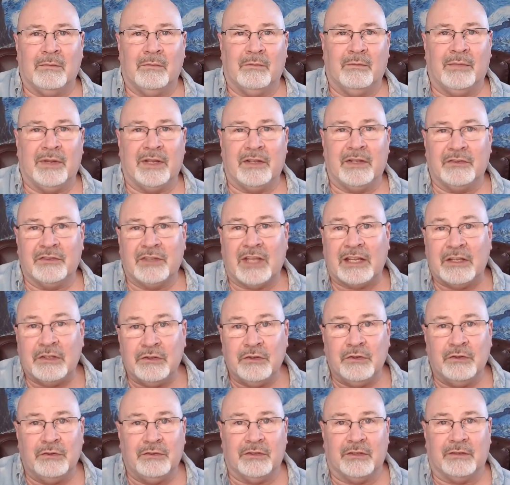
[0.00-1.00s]
because I
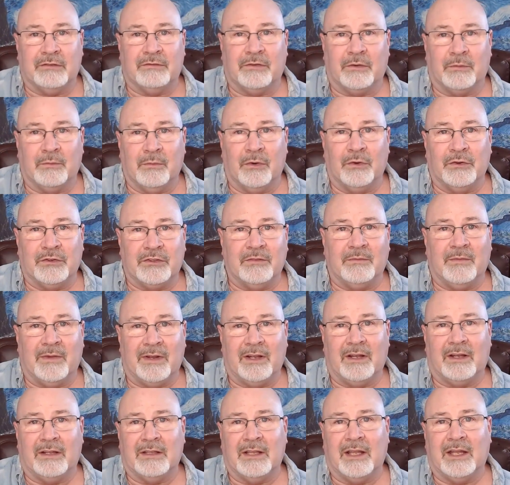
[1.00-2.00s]
use it for most of
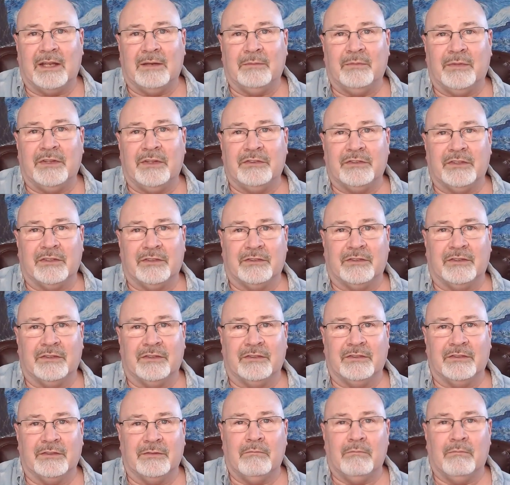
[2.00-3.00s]
my online
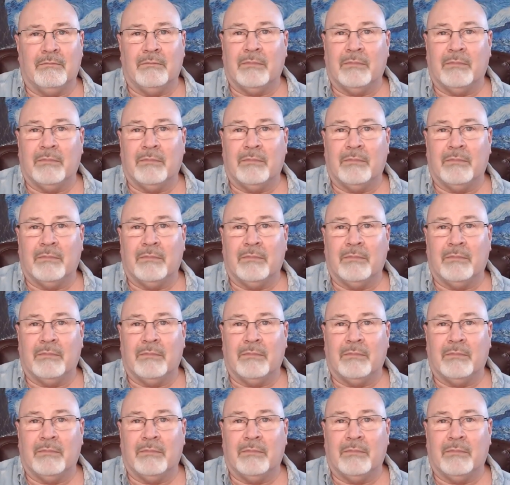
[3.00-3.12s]
businesses.